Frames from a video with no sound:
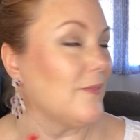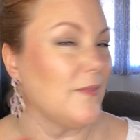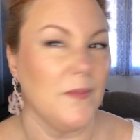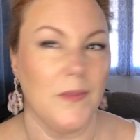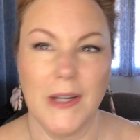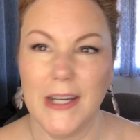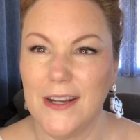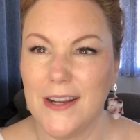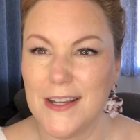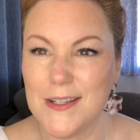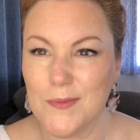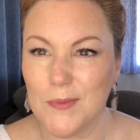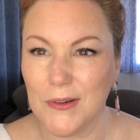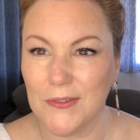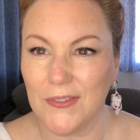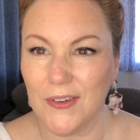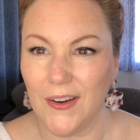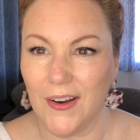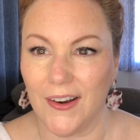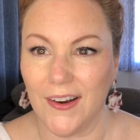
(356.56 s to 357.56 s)
What do you guys
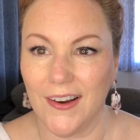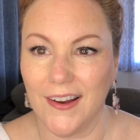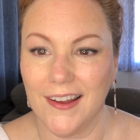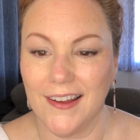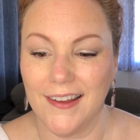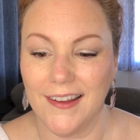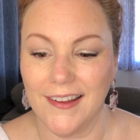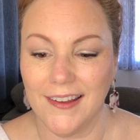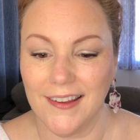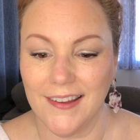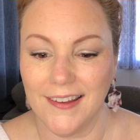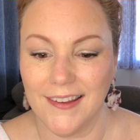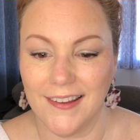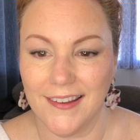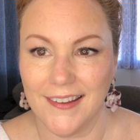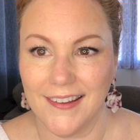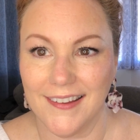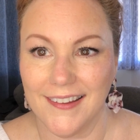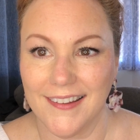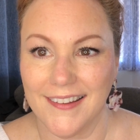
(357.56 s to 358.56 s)
prefer?
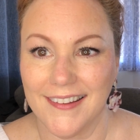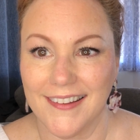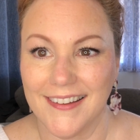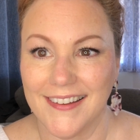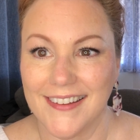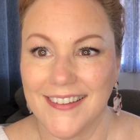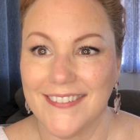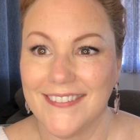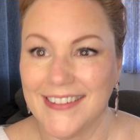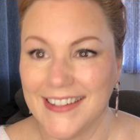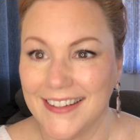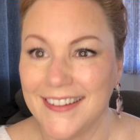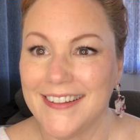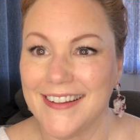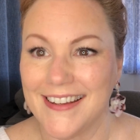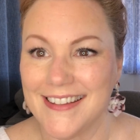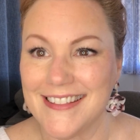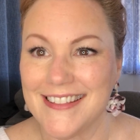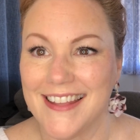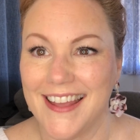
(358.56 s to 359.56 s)
What do you
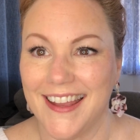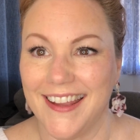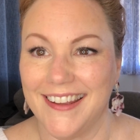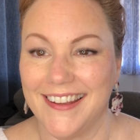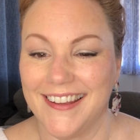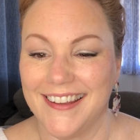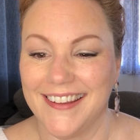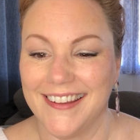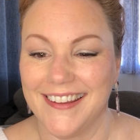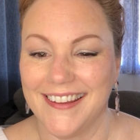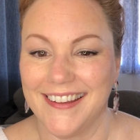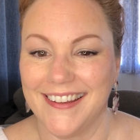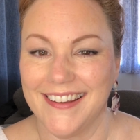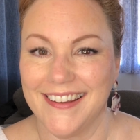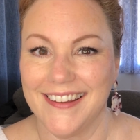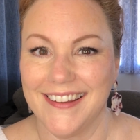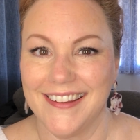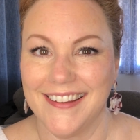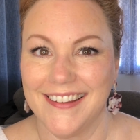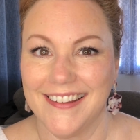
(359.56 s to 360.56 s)
guys like?
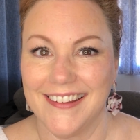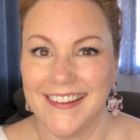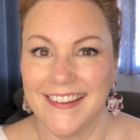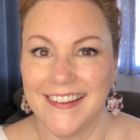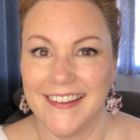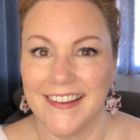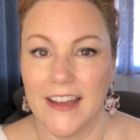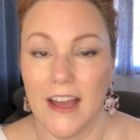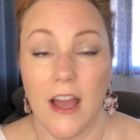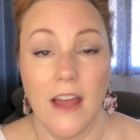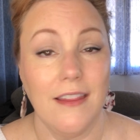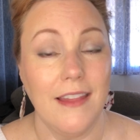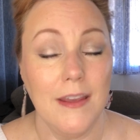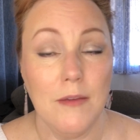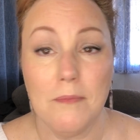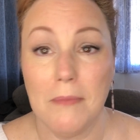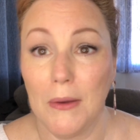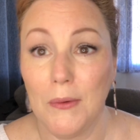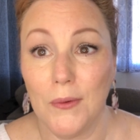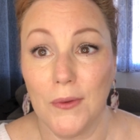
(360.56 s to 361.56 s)
I
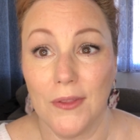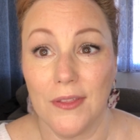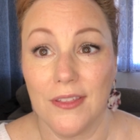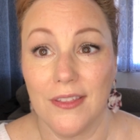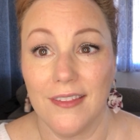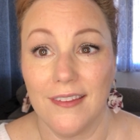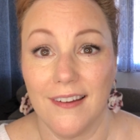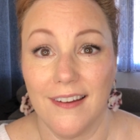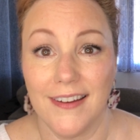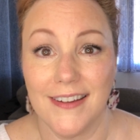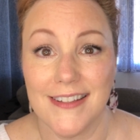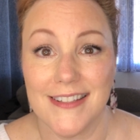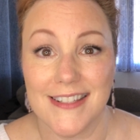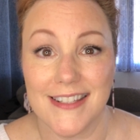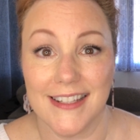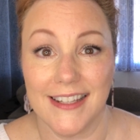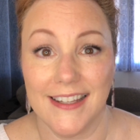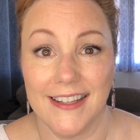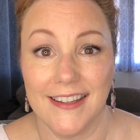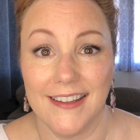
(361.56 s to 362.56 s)
like both,
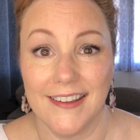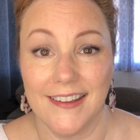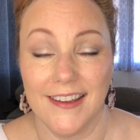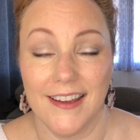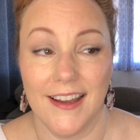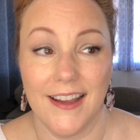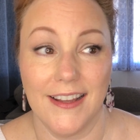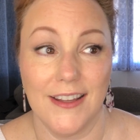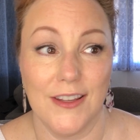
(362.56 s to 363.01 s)
honestly. I